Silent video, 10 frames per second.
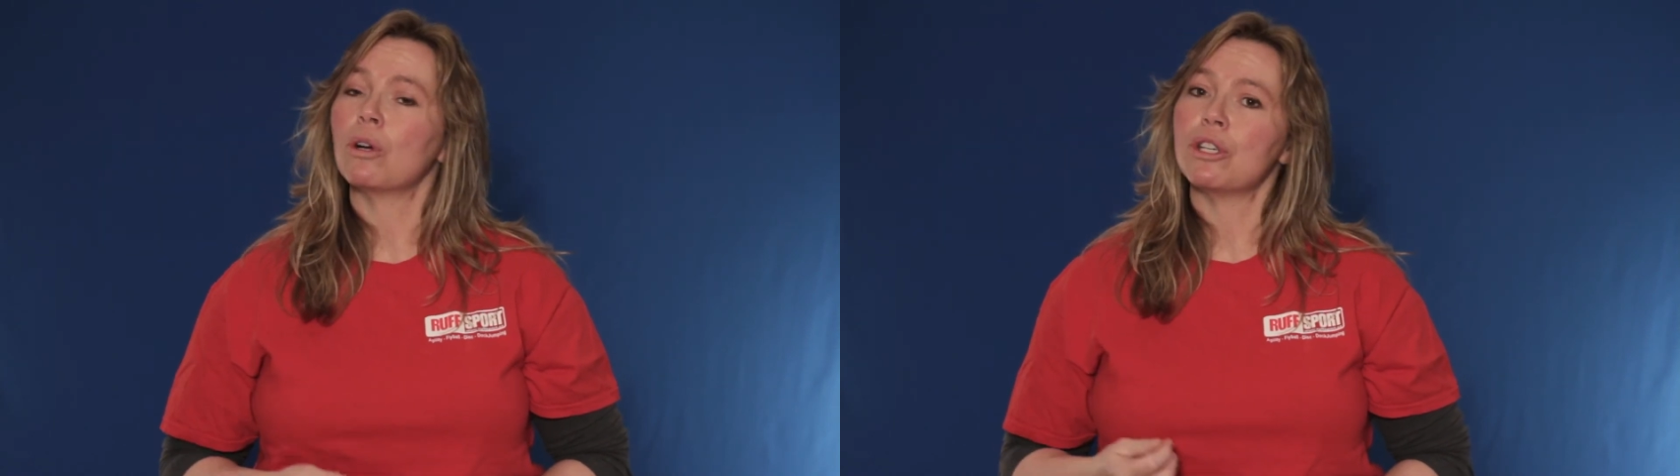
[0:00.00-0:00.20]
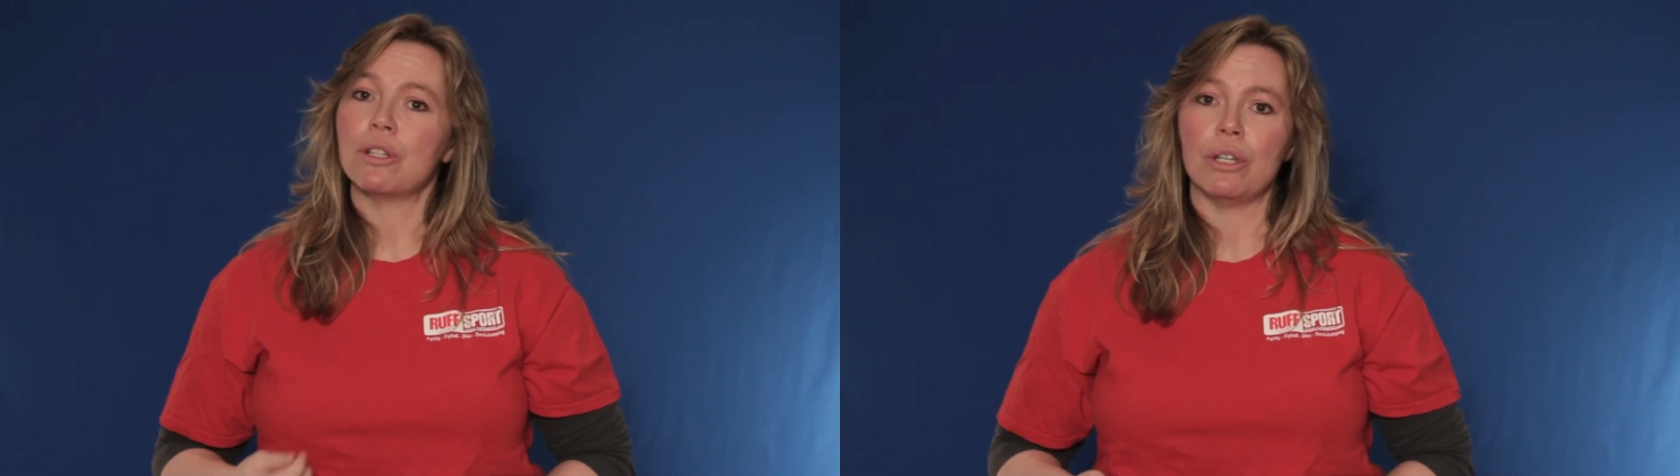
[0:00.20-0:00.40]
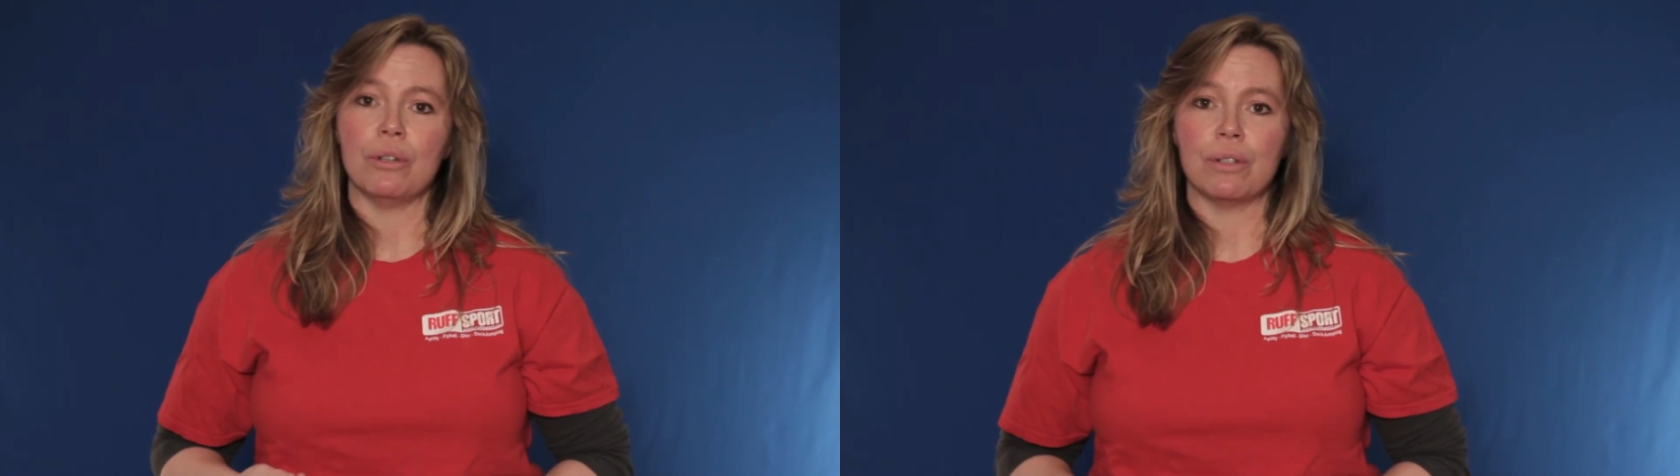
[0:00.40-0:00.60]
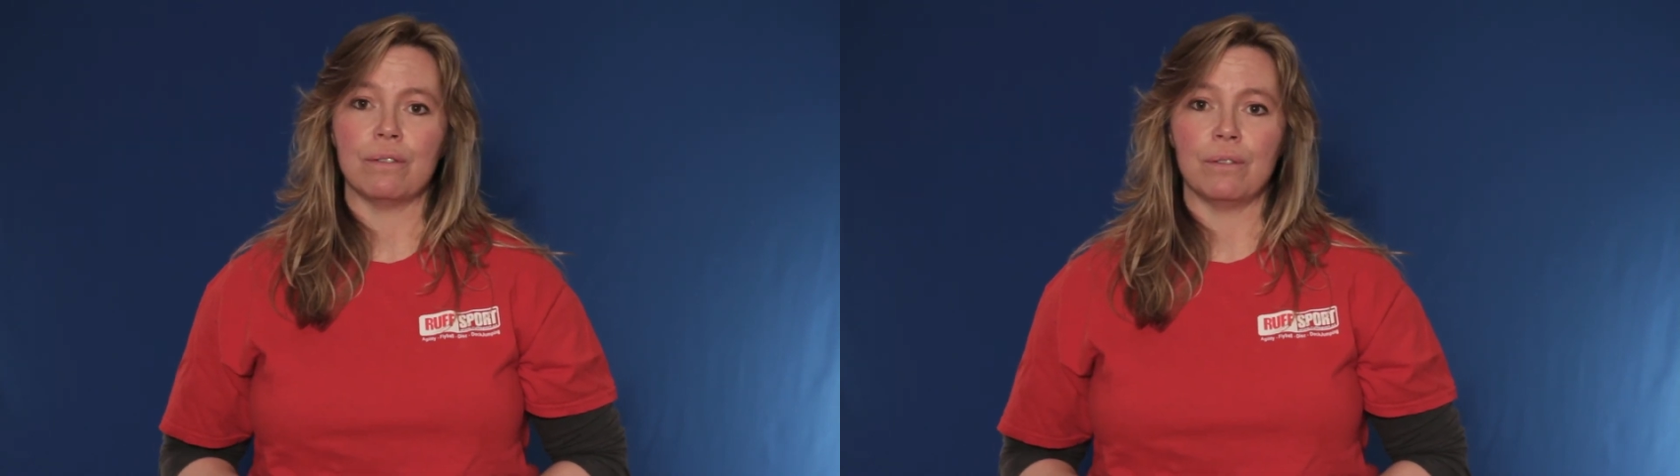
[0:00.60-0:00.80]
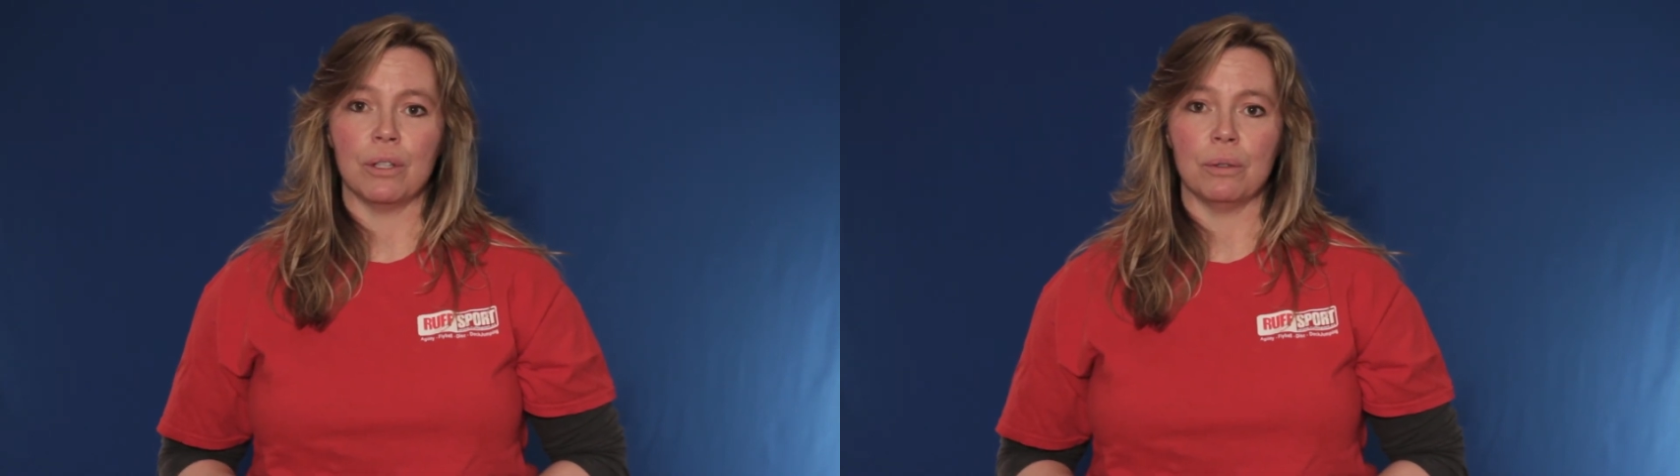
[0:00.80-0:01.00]
or just the use
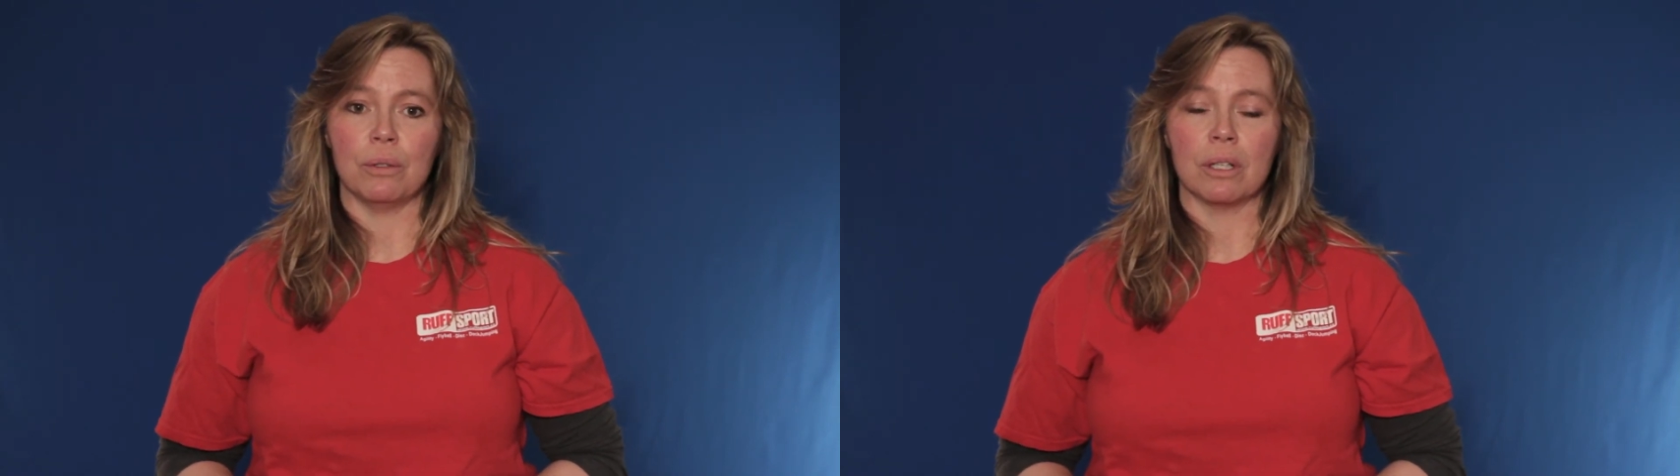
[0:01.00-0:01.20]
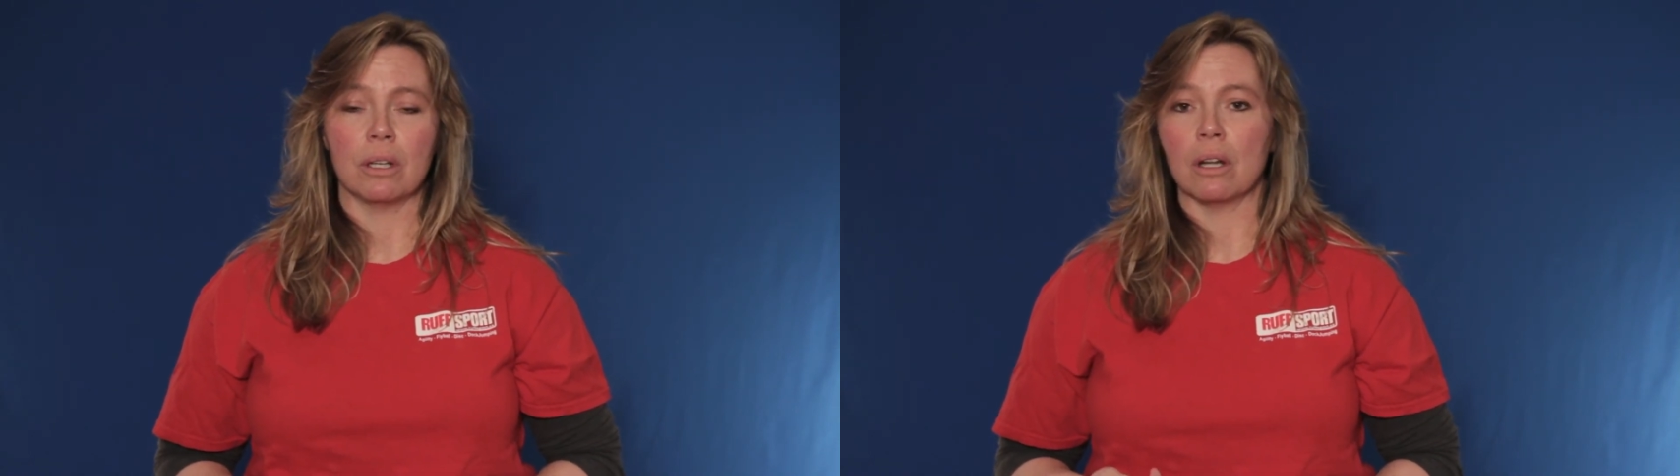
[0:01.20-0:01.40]
of food.